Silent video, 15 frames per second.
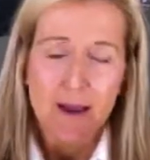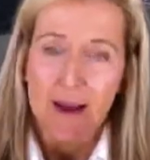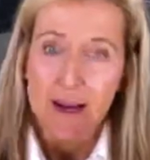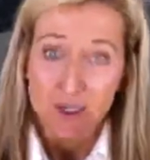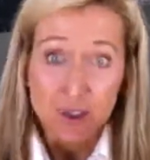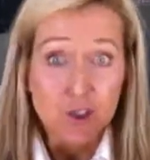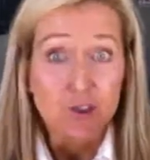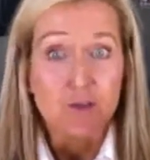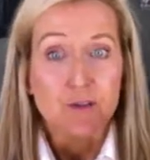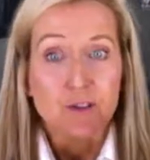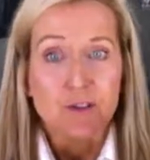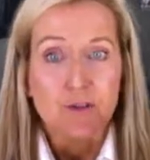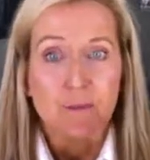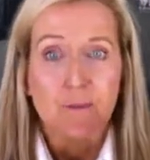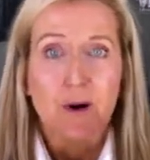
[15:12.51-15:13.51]
I just choose to
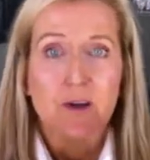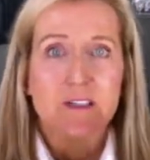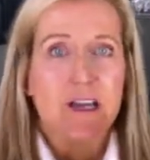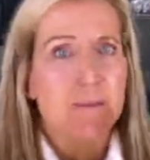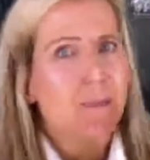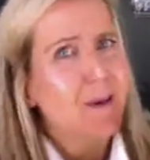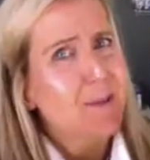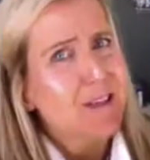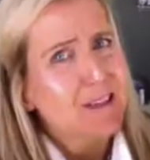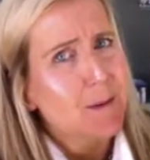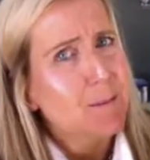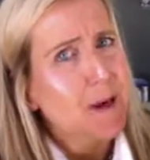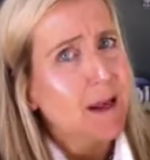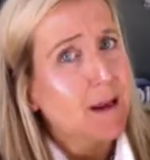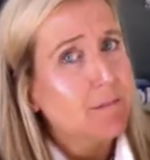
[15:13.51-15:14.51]
do it part-time. Maybe
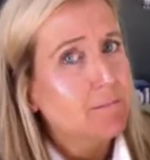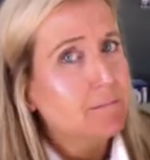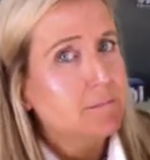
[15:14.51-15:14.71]
someday.